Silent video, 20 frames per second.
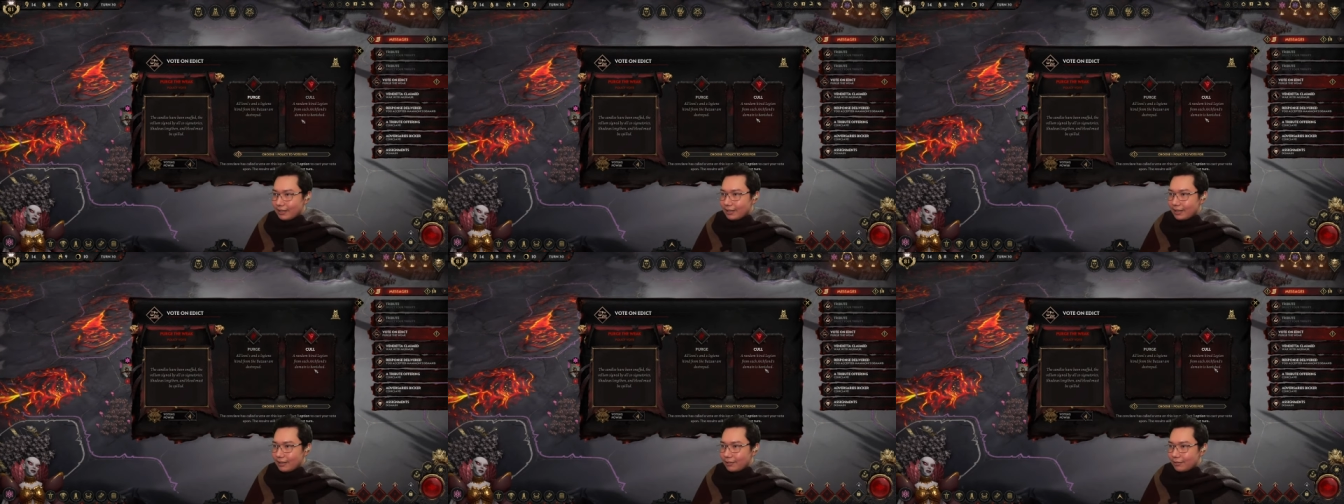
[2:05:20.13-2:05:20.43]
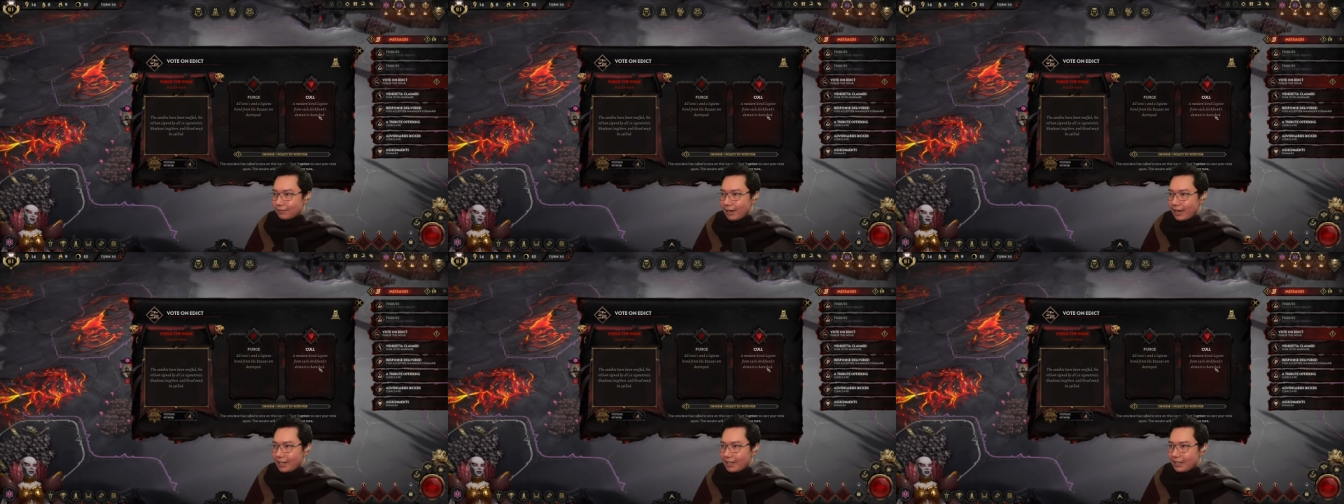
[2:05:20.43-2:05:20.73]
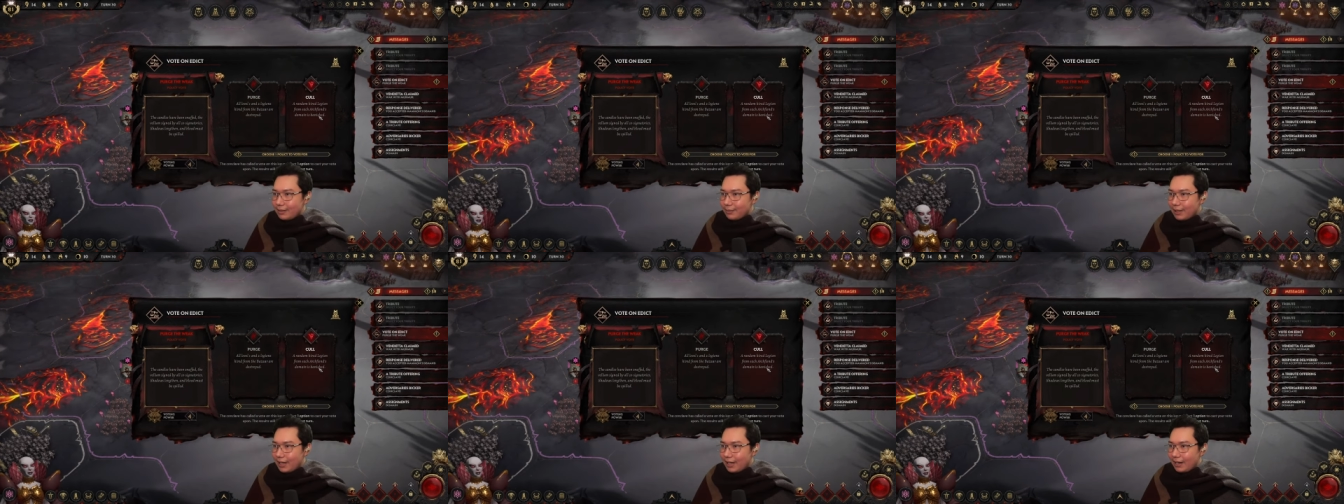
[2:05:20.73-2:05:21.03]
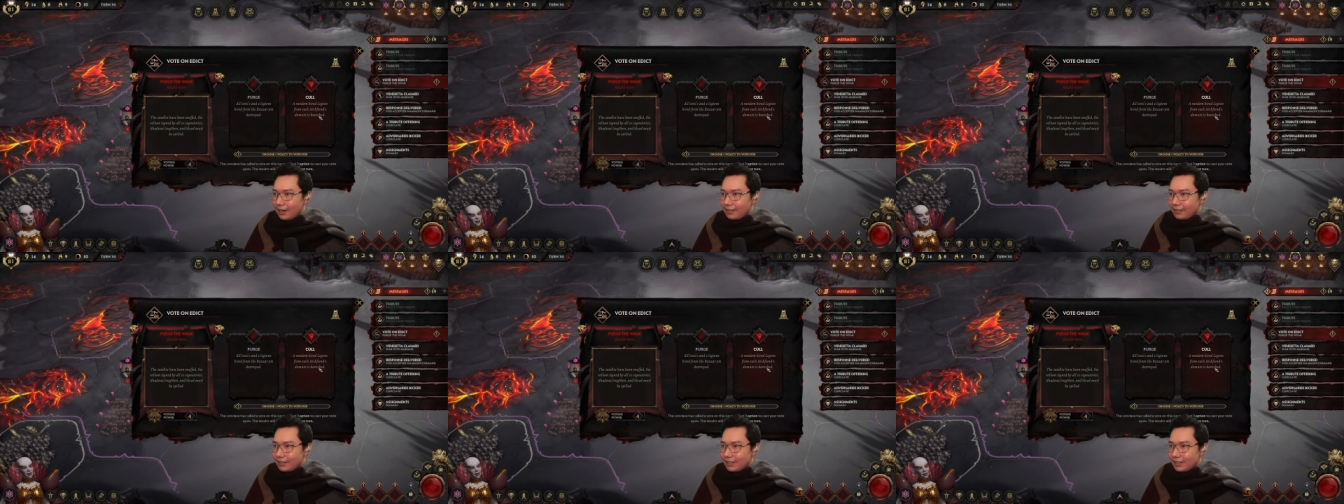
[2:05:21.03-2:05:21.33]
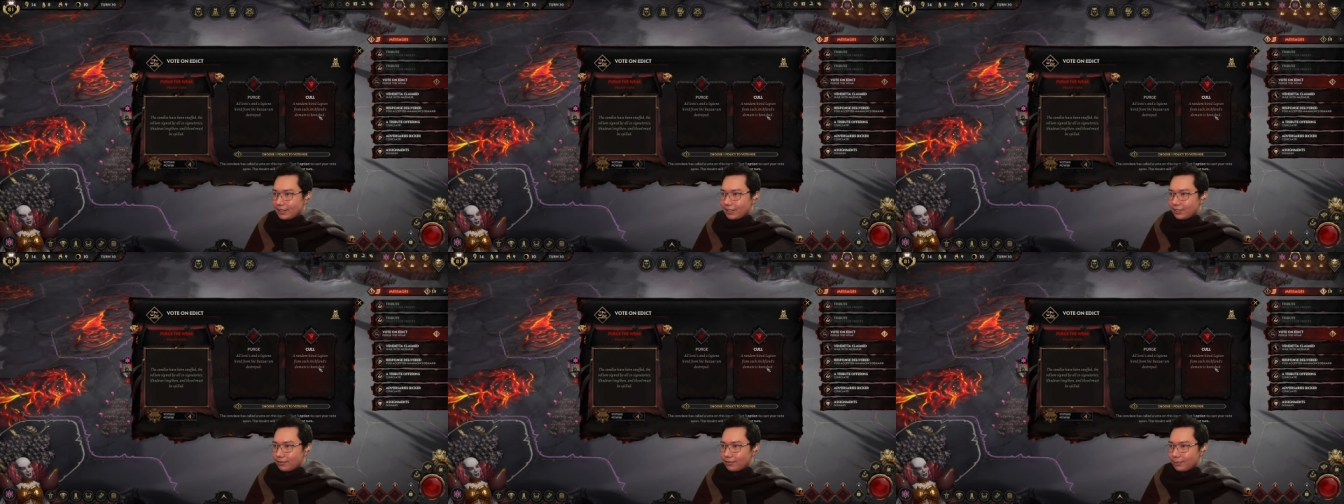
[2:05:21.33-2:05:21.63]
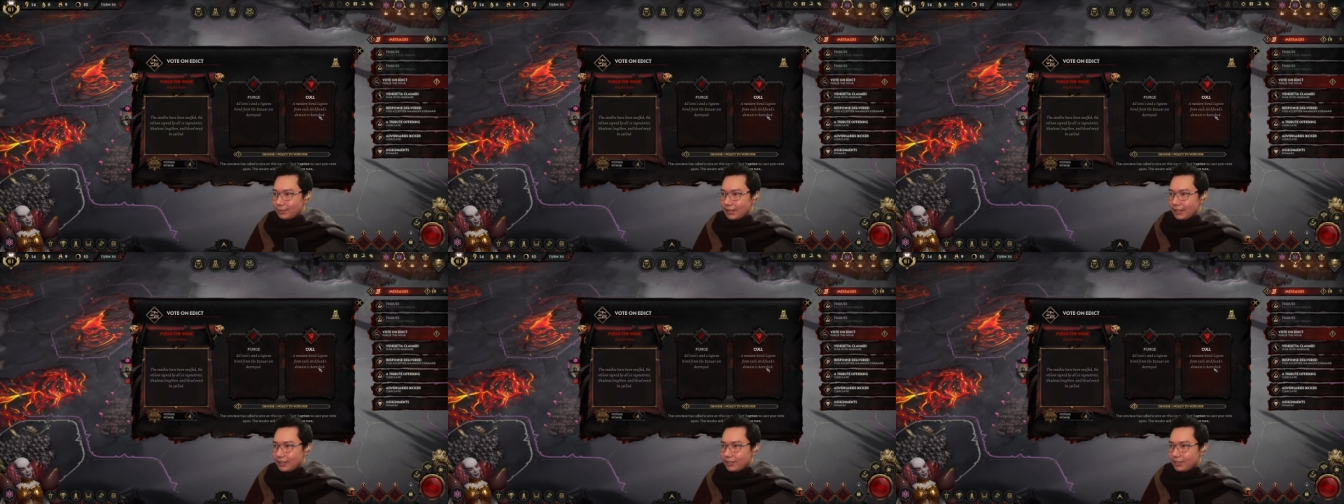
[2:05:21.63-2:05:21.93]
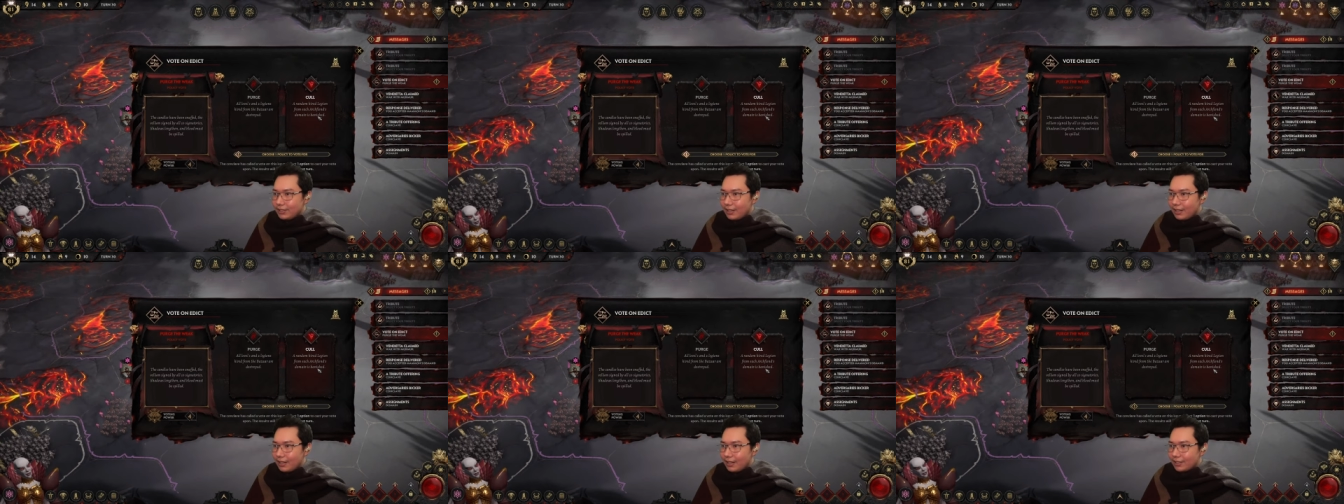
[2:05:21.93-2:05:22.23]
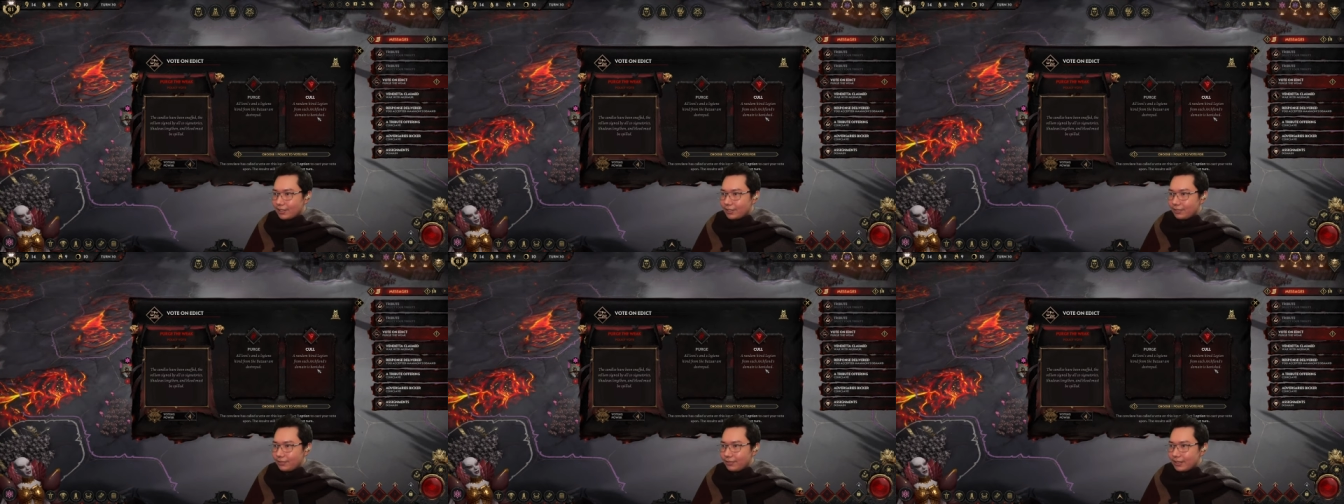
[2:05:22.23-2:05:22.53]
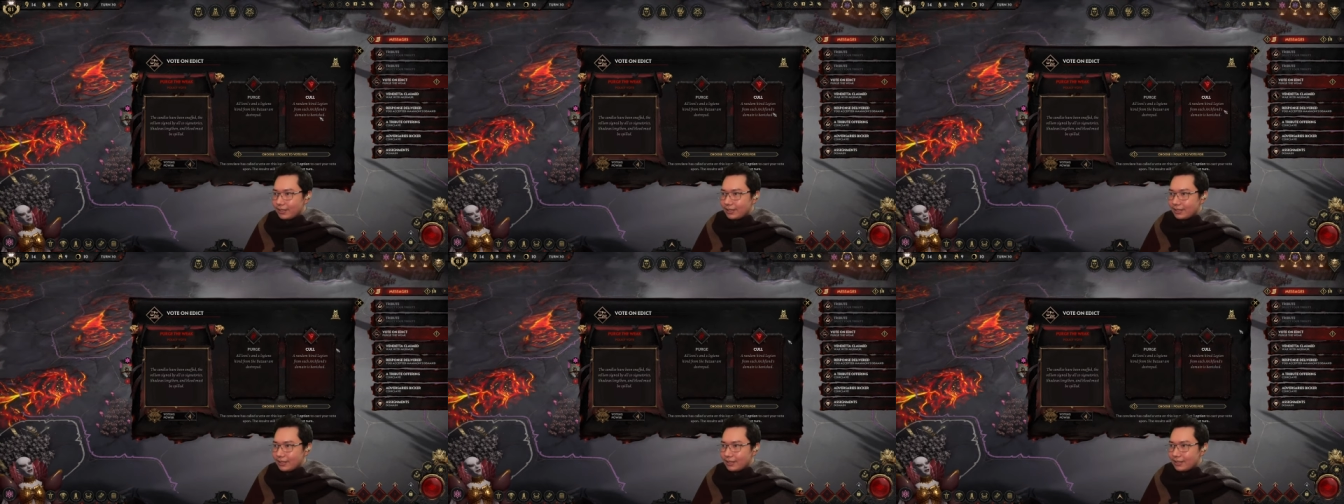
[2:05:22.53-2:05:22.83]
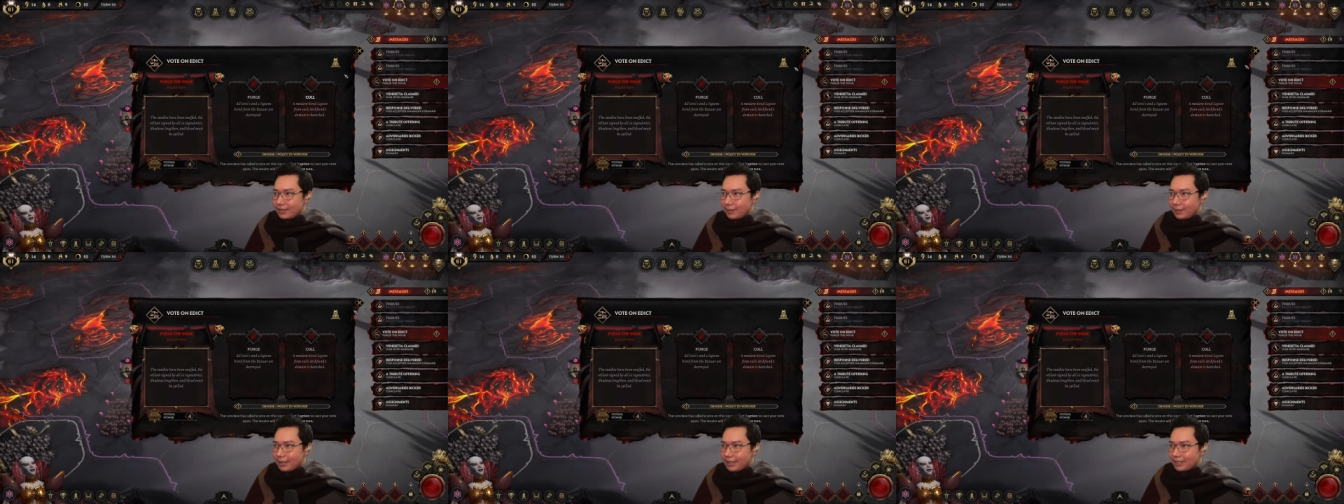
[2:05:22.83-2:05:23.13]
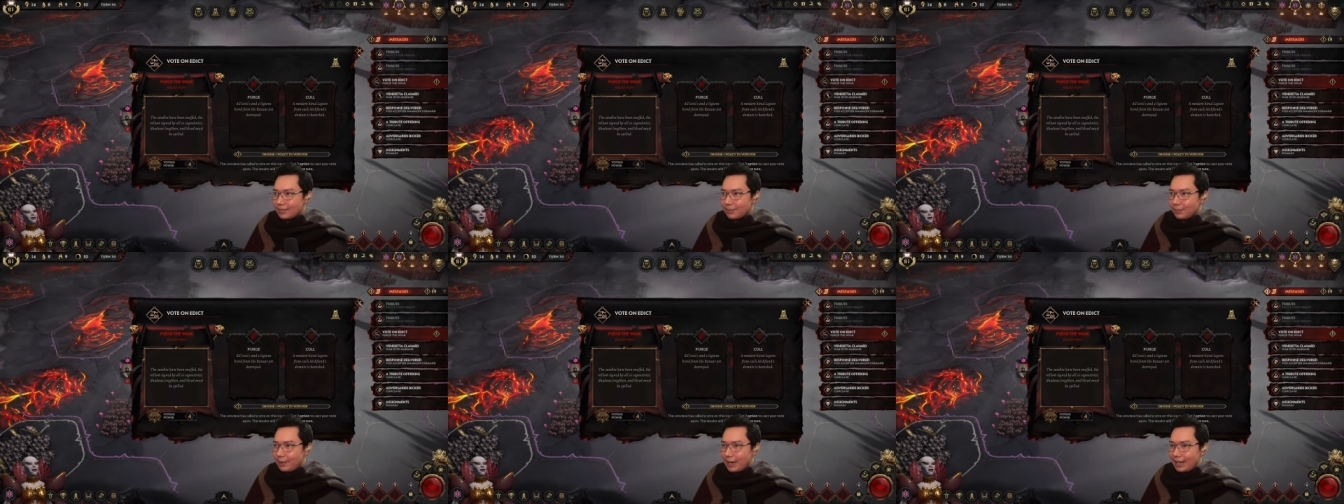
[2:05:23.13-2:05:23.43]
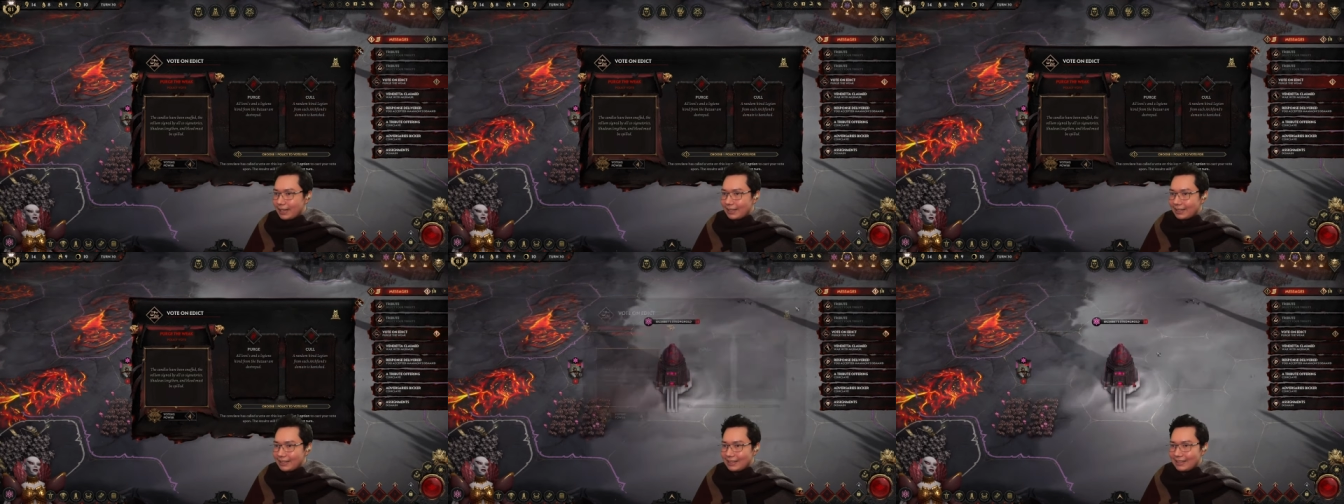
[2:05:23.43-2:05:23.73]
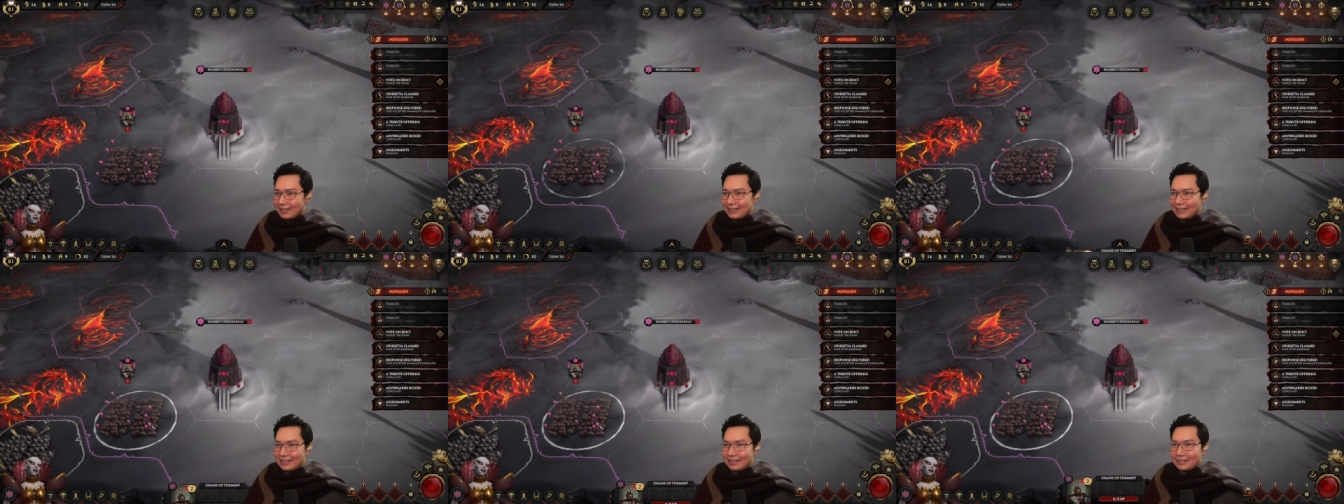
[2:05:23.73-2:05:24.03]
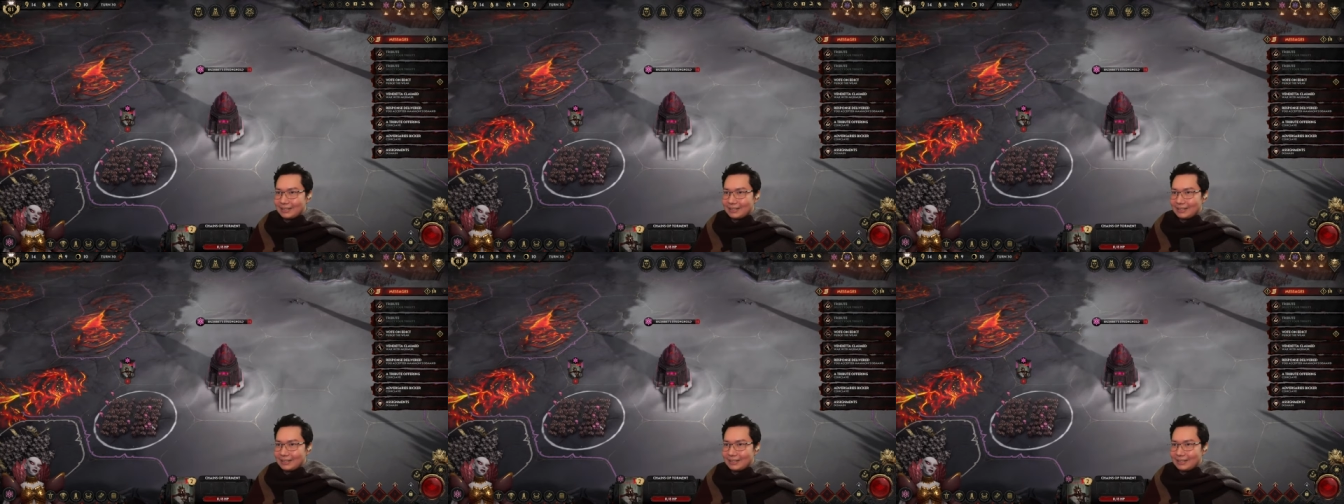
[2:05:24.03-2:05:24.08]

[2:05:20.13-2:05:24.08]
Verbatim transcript: A random hired legion from each Archfiend domain is banished.